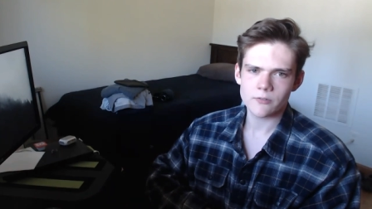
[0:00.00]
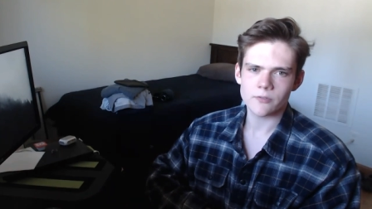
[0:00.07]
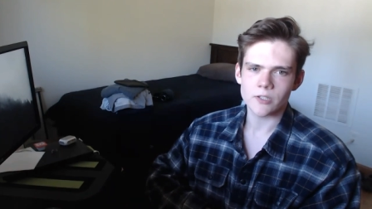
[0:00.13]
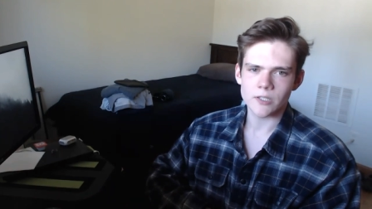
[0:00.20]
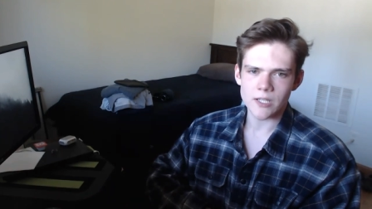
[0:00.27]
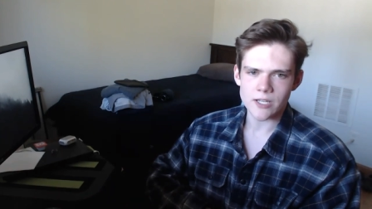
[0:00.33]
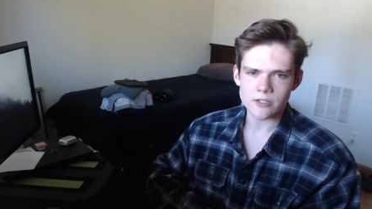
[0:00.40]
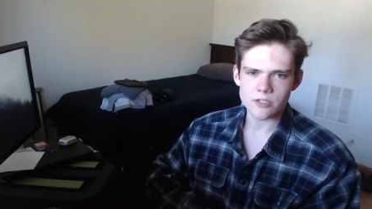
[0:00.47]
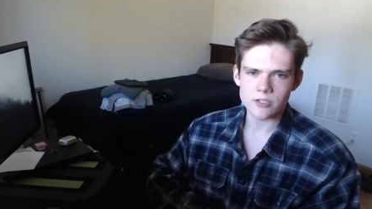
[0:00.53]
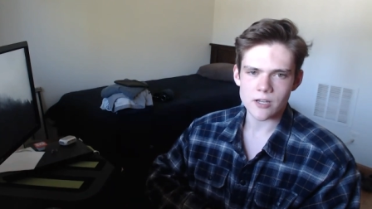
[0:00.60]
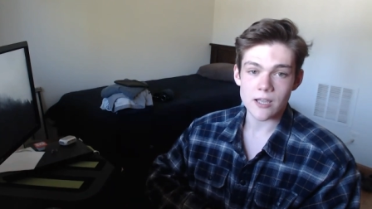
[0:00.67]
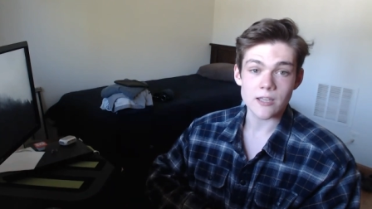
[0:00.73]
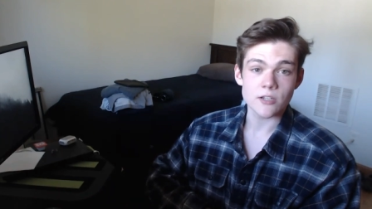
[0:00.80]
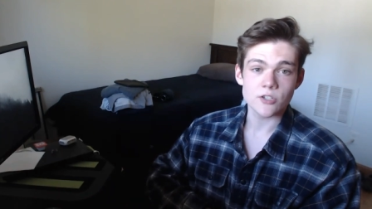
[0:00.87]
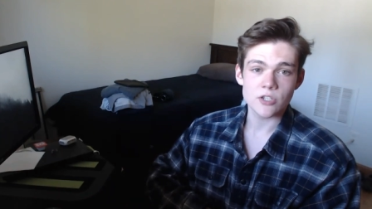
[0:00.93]
For lunch,
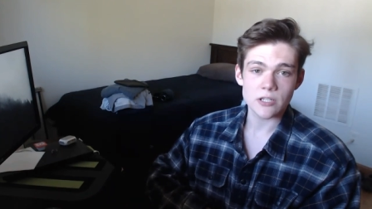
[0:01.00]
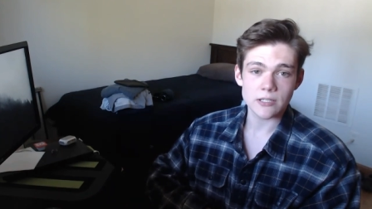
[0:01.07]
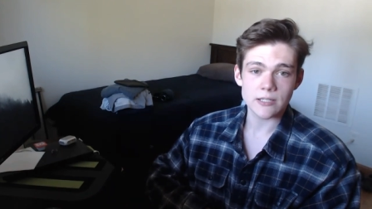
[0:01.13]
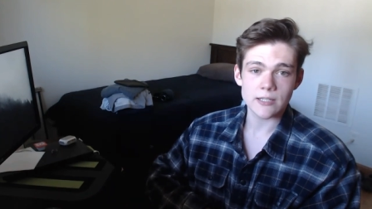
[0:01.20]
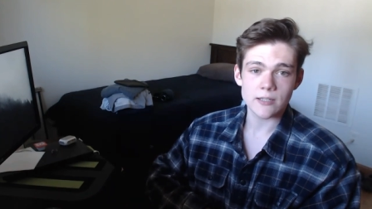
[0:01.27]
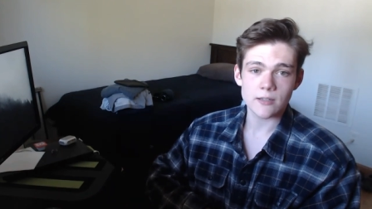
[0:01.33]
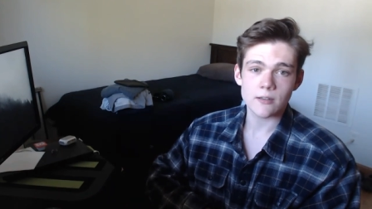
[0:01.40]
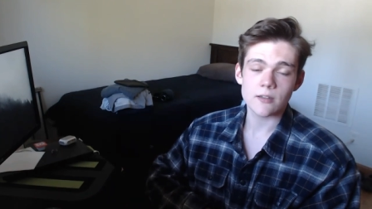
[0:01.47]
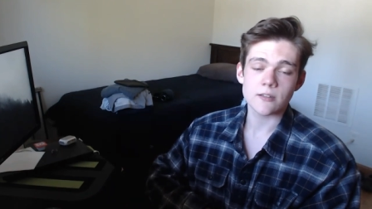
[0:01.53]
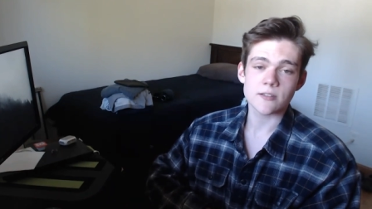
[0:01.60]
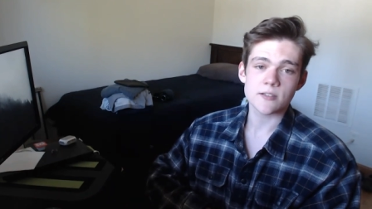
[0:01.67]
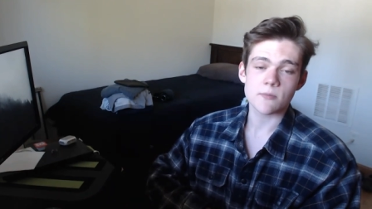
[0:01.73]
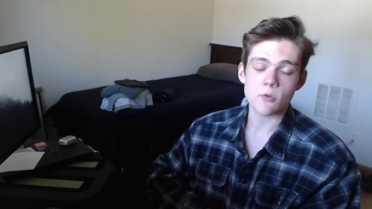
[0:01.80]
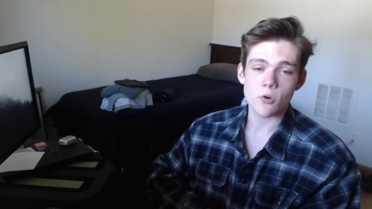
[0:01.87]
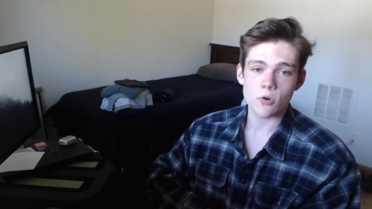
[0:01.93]
I had chili and
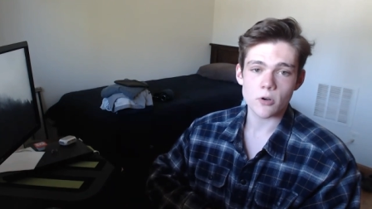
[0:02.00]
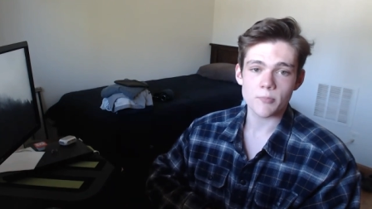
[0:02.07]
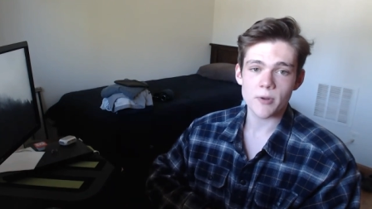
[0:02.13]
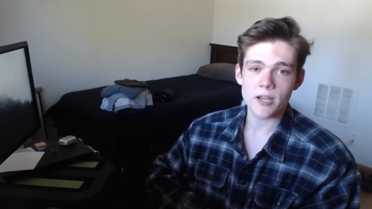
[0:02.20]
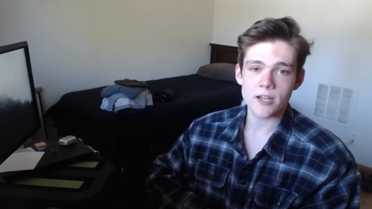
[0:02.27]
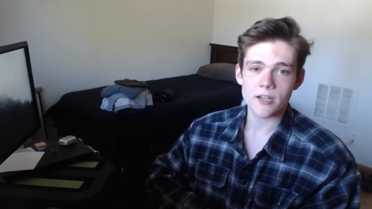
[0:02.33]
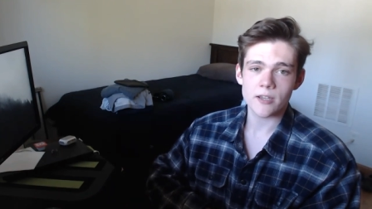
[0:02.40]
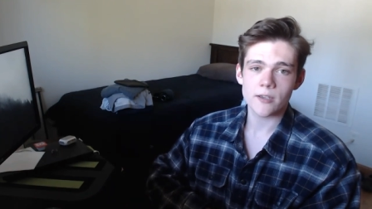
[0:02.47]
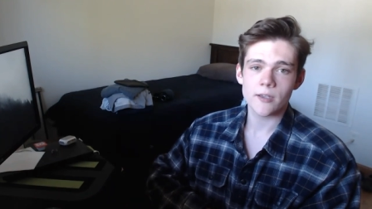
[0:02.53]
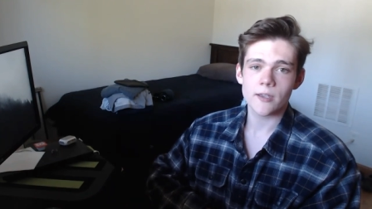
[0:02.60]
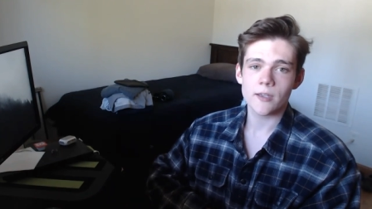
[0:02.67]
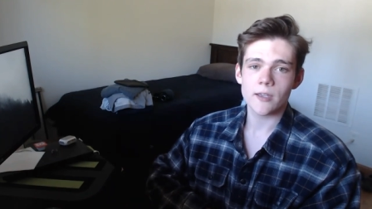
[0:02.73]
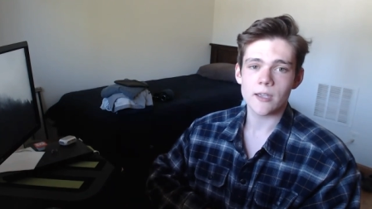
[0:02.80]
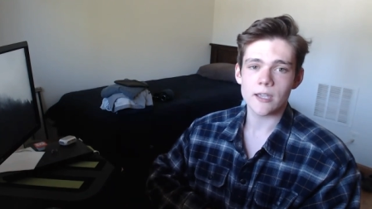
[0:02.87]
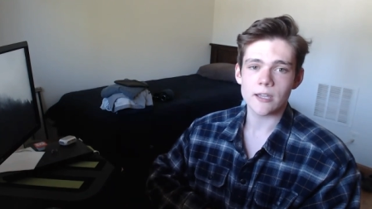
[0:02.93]
some cornbread.
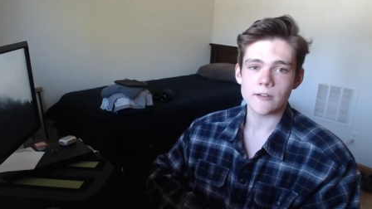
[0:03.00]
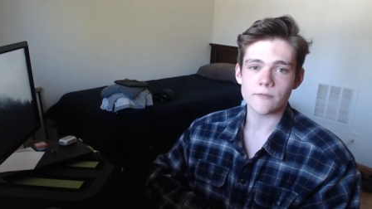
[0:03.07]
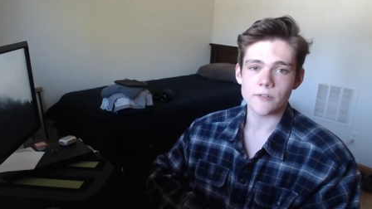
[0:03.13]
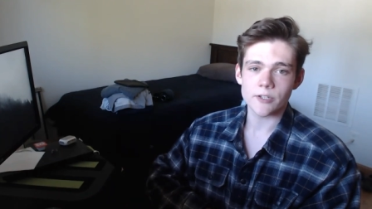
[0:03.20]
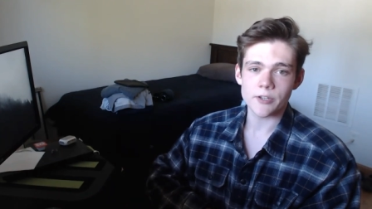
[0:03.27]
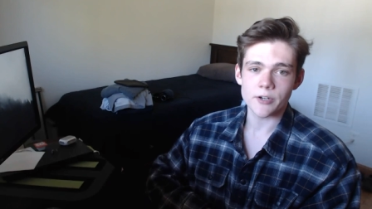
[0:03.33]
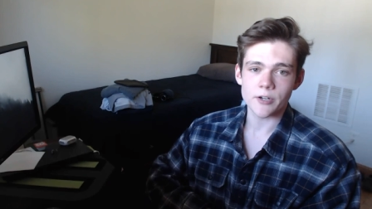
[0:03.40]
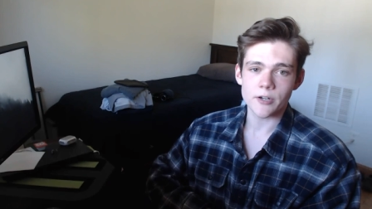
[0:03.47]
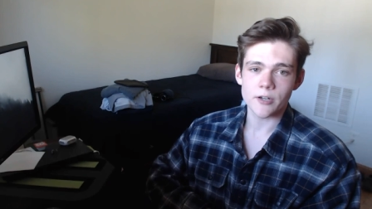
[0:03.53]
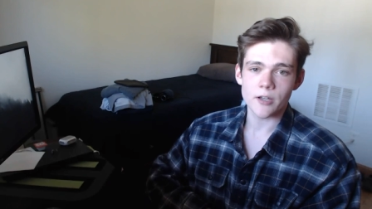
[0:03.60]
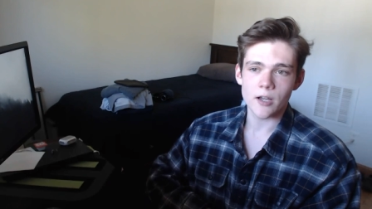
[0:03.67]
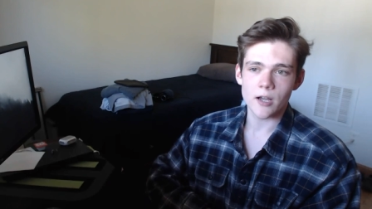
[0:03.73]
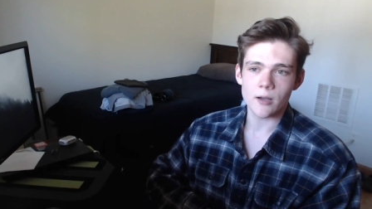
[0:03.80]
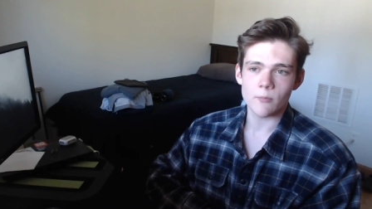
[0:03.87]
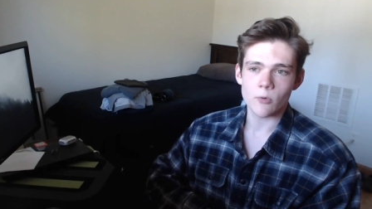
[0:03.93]
And for dinner,
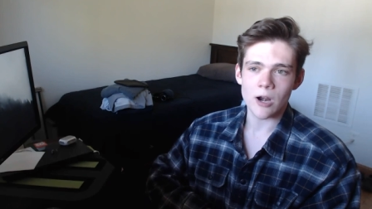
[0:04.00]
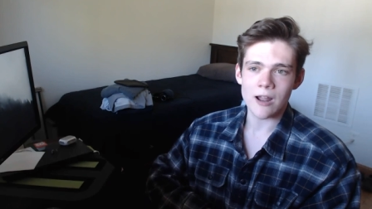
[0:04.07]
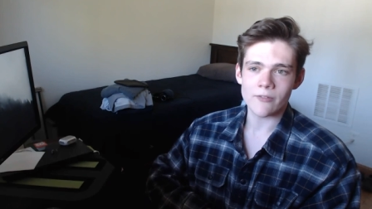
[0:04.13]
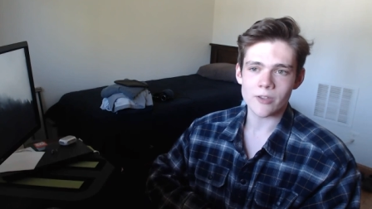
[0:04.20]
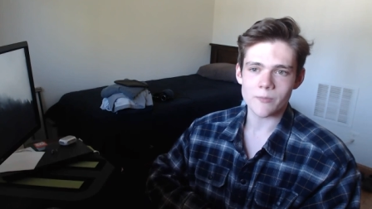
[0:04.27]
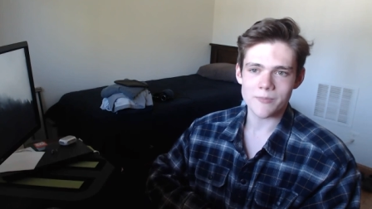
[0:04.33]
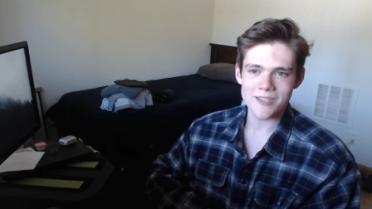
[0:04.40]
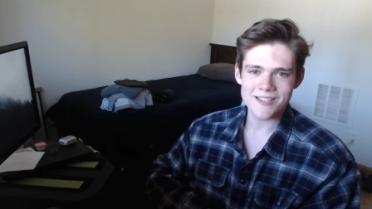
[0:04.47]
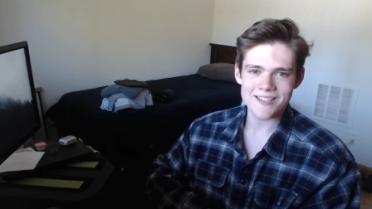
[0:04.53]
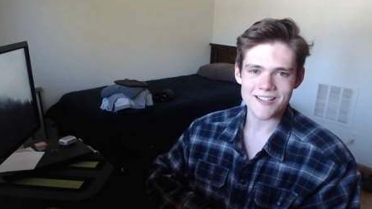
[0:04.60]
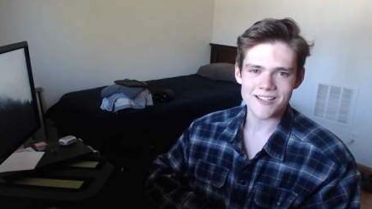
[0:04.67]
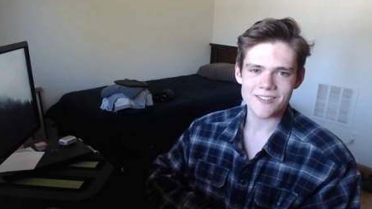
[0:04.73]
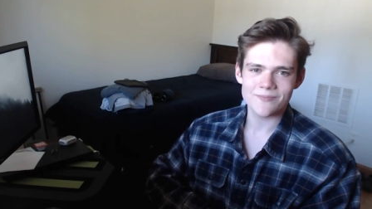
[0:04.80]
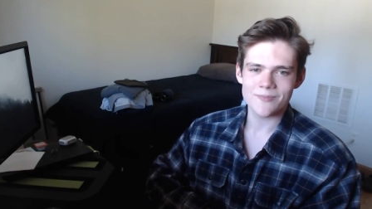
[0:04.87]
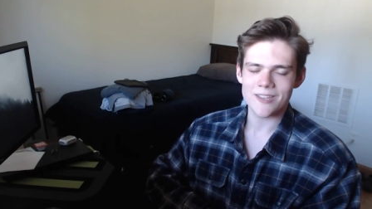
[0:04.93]
we're having
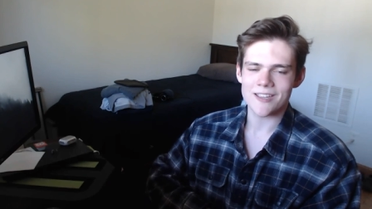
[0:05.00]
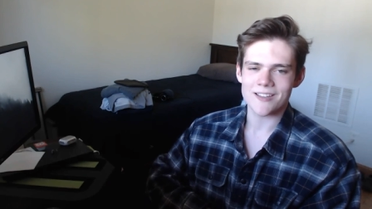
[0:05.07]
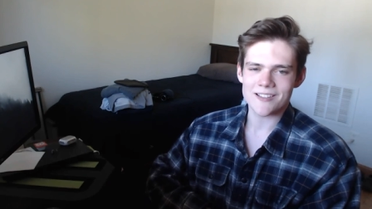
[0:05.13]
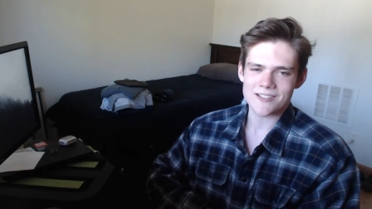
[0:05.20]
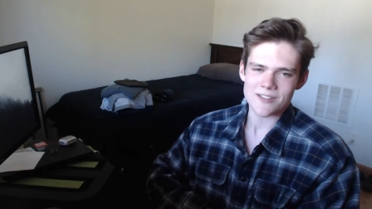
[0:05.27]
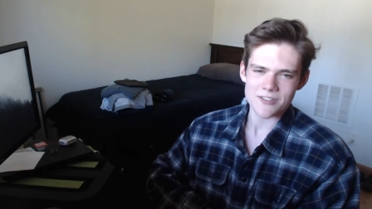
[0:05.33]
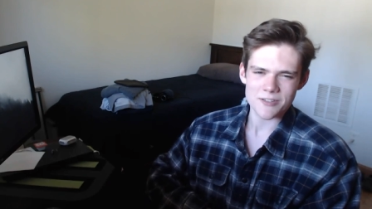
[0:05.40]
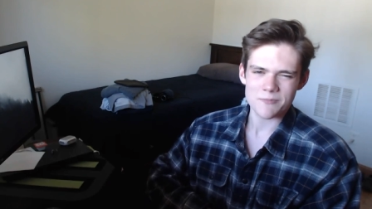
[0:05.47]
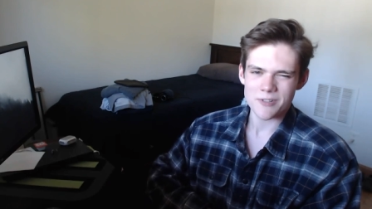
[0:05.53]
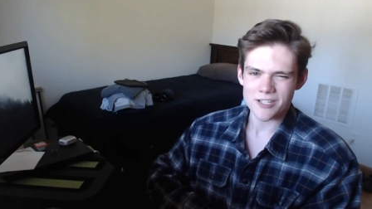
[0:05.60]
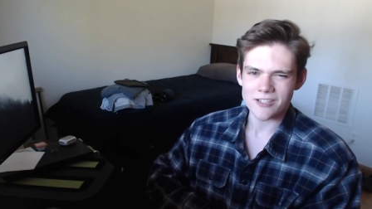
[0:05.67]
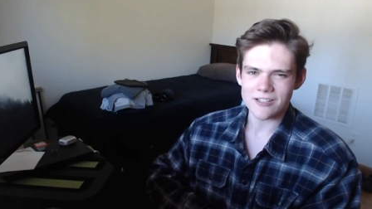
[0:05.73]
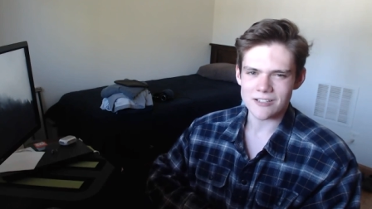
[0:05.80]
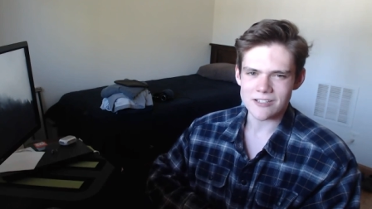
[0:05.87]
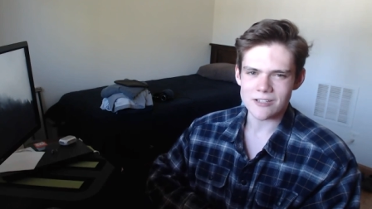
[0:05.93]
pizza because there's a pretty
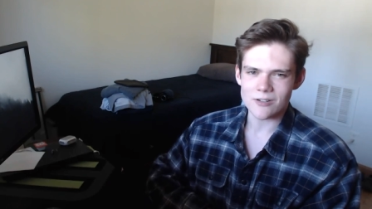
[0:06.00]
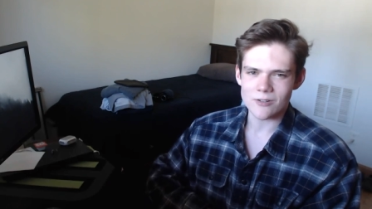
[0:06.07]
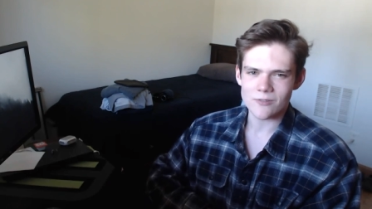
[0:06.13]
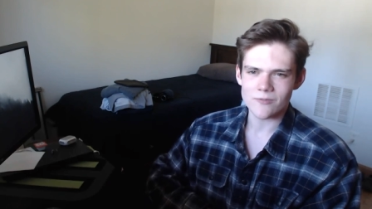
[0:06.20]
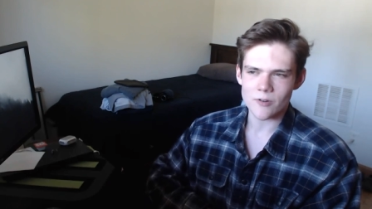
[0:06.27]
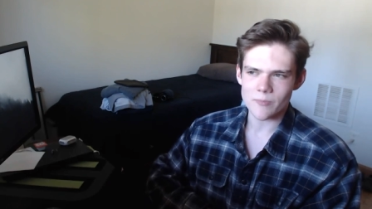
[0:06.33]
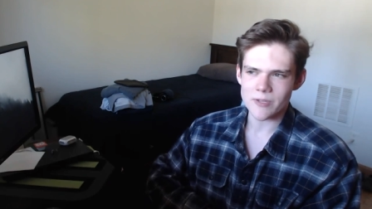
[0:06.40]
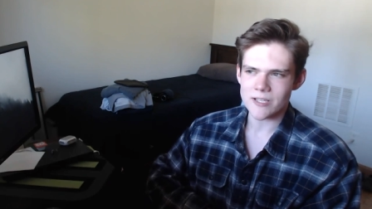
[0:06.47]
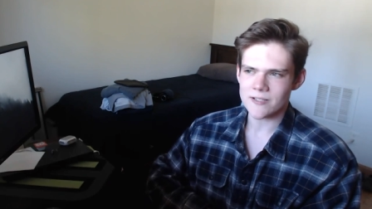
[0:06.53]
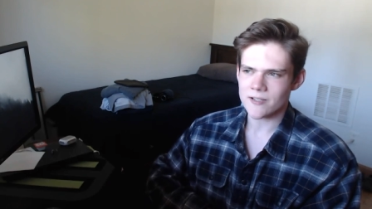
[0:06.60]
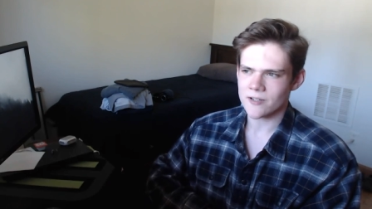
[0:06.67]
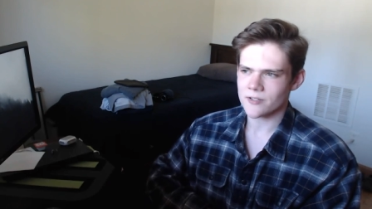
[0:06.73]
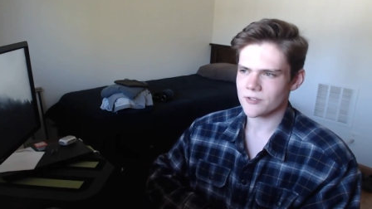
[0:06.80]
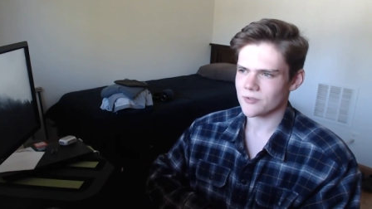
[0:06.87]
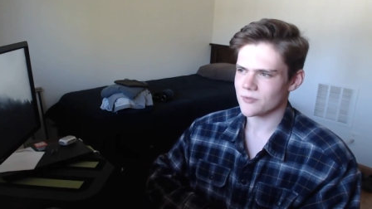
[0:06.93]
good deal for pizza
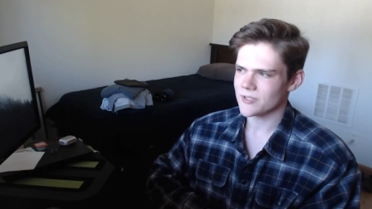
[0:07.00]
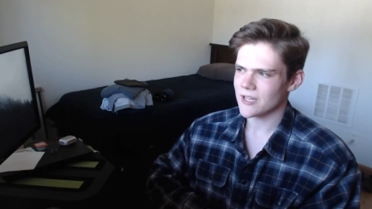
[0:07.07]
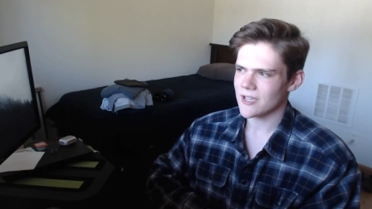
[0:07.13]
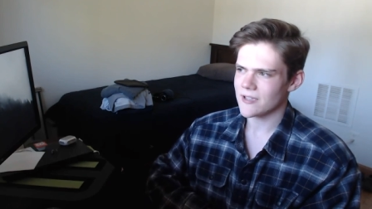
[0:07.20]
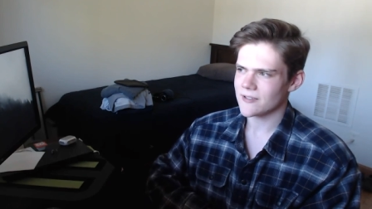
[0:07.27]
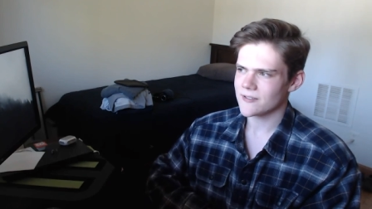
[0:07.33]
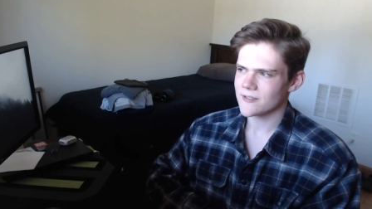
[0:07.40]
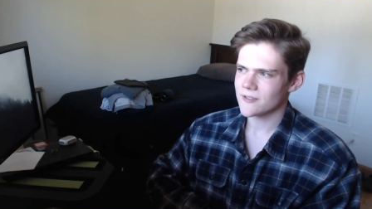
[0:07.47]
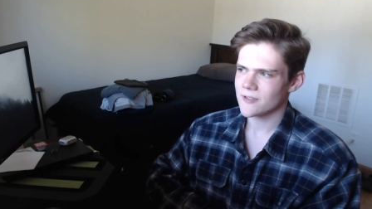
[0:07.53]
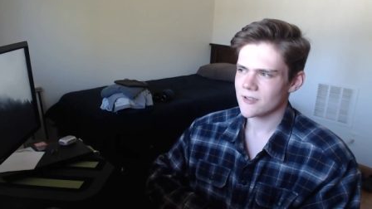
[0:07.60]
on Tuesdays.